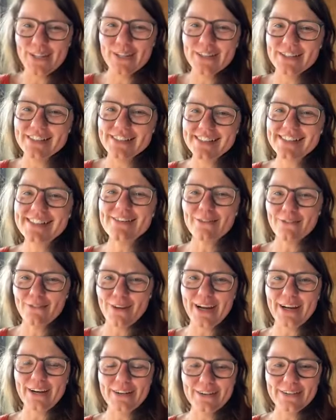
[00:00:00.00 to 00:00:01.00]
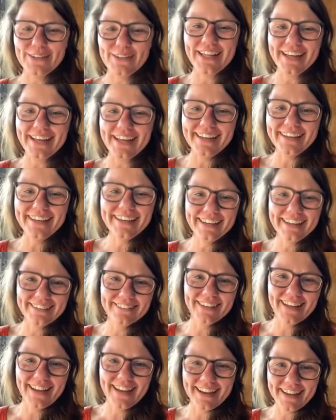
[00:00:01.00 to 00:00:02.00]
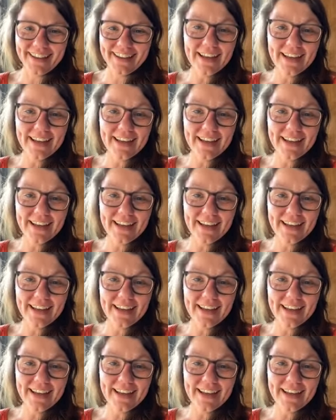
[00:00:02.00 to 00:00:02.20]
others regularly. I'm like,